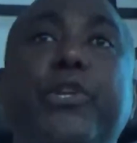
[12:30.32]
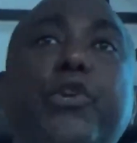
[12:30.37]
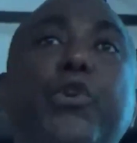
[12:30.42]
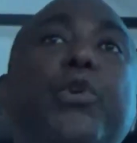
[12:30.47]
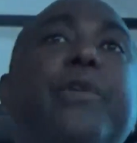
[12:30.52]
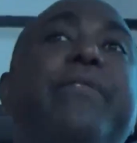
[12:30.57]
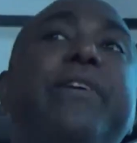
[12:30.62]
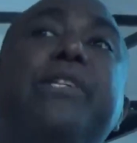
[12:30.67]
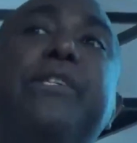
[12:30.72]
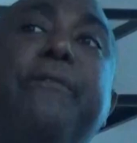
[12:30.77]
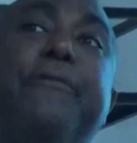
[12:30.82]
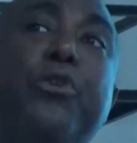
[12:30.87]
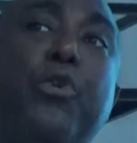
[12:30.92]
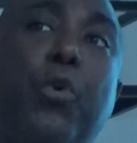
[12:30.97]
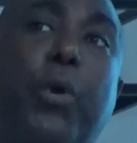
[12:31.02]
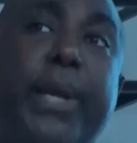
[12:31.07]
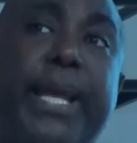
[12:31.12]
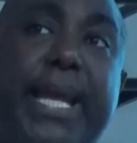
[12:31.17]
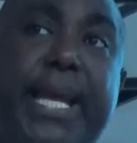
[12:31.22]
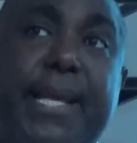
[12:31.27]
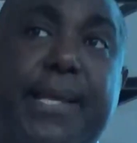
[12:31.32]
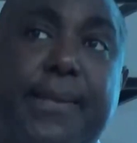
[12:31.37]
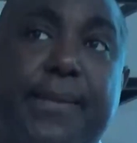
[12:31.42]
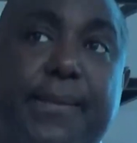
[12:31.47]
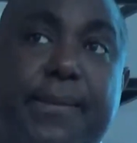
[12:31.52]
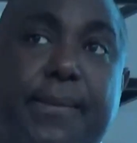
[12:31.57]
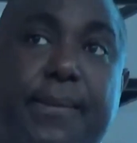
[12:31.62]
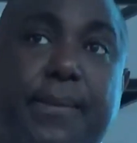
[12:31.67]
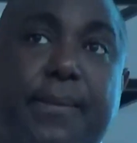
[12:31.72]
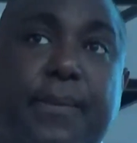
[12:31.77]
the University of New
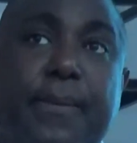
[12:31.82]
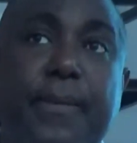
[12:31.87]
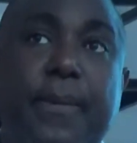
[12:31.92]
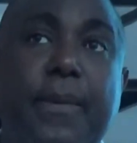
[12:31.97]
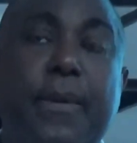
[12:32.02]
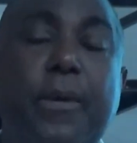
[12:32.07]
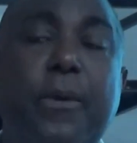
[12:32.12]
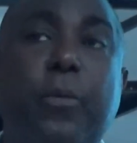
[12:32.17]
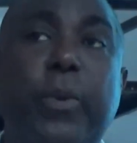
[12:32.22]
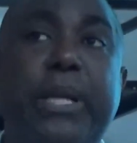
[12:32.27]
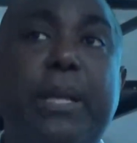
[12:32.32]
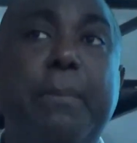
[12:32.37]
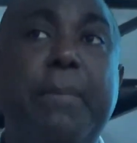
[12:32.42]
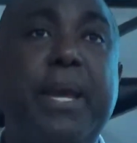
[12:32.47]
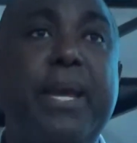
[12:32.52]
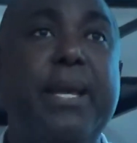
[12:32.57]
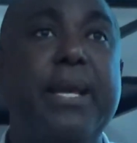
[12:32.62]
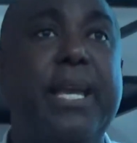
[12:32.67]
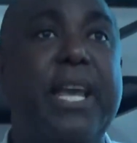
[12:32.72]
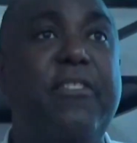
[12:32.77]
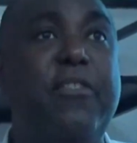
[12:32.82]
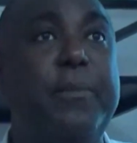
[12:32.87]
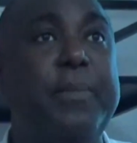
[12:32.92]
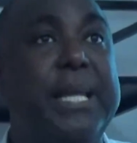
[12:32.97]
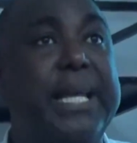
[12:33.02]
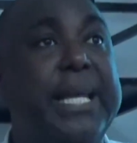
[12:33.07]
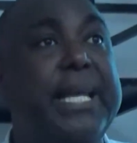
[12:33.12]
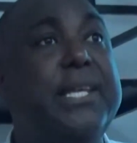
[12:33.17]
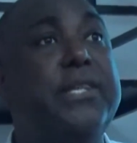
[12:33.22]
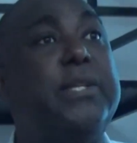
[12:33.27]
Orleans when the mayor gave him
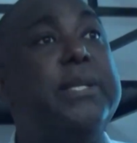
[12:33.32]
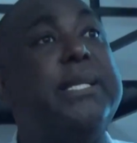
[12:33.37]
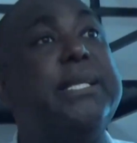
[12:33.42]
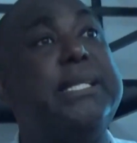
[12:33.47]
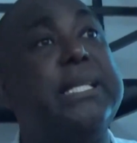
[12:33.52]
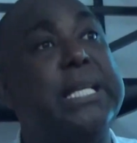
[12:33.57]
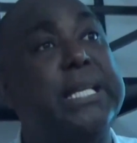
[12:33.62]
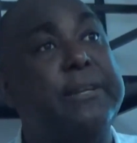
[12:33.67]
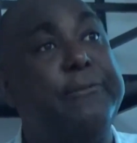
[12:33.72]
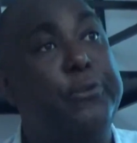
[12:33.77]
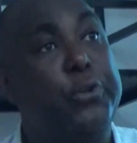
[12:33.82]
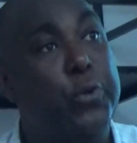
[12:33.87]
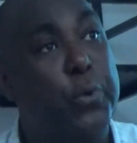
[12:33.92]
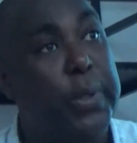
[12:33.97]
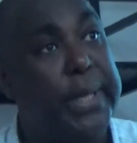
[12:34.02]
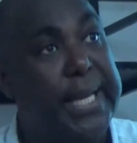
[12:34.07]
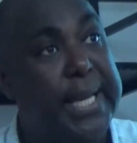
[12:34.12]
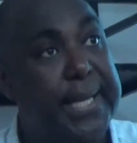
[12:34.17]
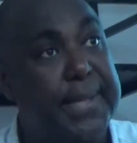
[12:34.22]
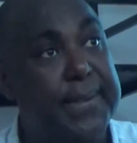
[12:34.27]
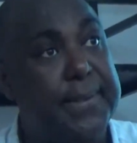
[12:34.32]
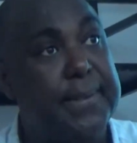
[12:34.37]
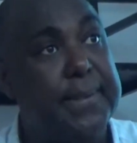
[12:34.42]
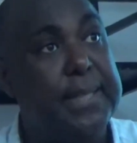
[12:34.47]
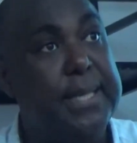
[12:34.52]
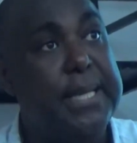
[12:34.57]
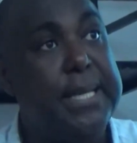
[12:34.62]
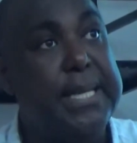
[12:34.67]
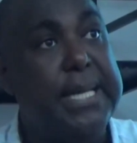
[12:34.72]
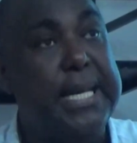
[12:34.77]
the keys to the city of New Orleans,
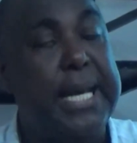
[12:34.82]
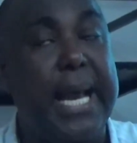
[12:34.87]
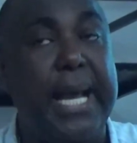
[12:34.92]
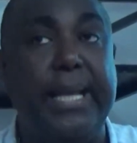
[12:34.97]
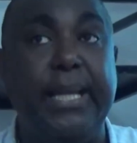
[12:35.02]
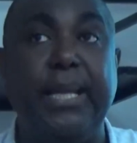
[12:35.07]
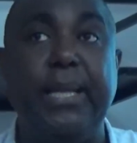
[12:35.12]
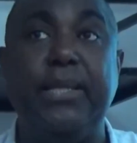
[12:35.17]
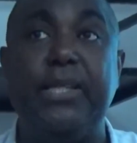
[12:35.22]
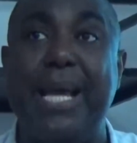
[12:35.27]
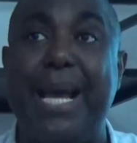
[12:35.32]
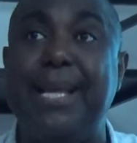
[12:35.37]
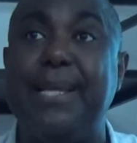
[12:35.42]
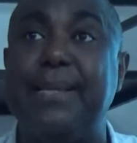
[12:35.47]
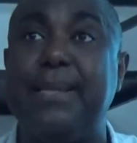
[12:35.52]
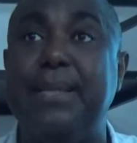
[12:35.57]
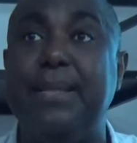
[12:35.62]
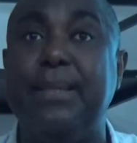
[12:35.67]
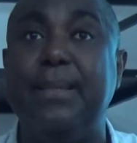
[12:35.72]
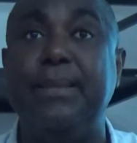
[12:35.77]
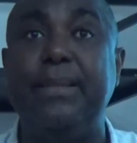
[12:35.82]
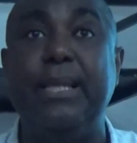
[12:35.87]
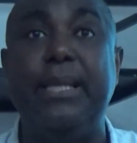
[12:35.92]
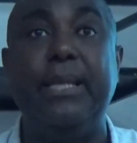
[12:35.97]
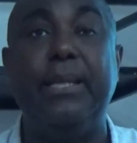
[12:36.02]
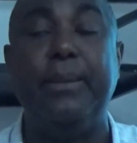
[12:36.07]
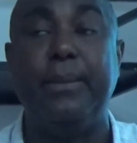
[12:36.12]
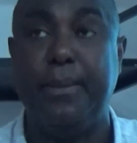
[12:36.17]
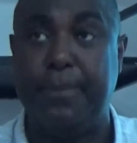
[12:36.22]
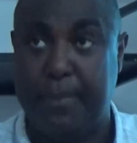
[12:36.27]
and the chancellor
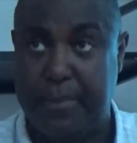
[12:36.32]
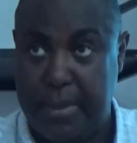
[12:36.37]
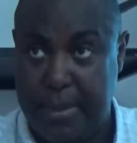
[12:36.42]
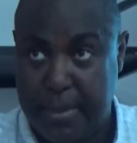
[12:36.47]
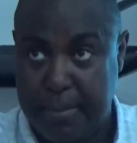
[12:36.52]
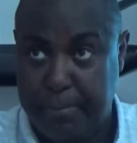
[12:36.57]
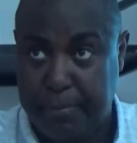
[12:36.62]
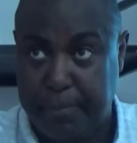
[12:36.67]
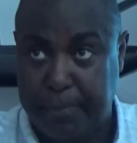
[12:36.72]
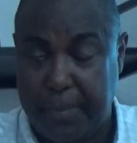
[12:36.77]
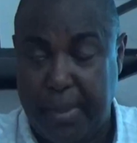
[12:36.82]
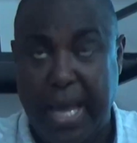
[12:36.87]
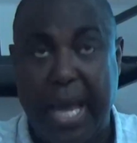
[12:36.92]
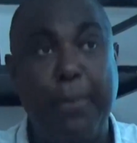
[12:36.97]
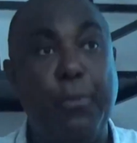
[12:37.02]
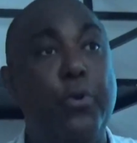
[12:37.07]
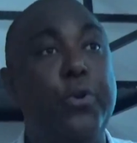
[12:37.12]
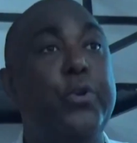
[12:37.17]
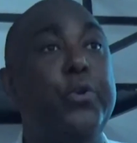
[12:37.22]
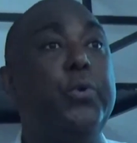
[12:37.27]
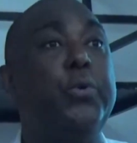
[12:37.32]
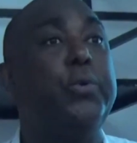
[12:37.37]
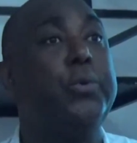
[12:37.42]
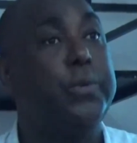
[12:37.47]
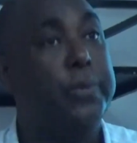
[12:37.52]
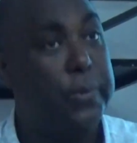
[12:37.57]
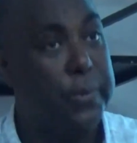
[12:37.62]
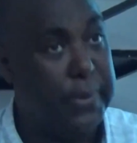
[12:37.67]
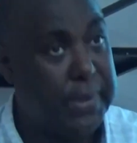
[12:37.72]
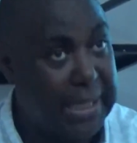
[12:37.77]
did a
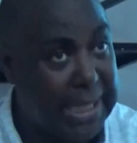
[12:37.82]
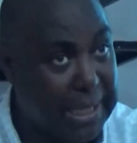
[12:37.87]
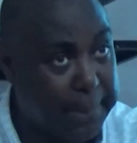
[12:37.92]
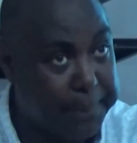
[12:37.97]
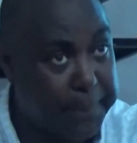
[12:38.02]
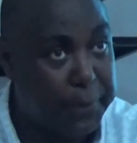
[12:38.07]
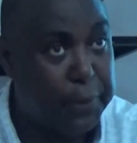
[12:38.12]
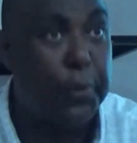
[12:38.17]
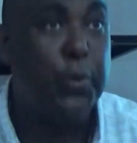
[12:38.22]
MOU to set up a